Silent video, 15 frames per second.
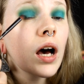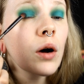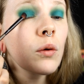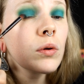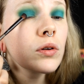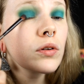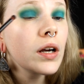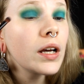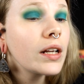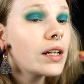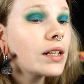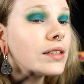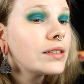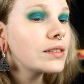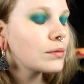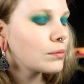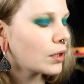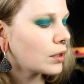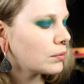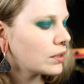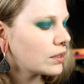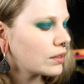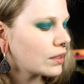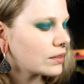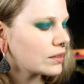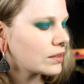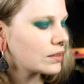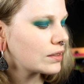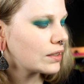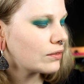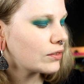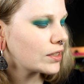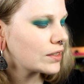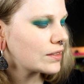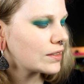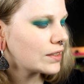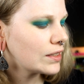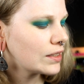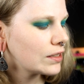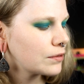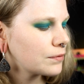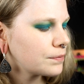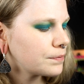I will try at least, maybe it doesn't even stick.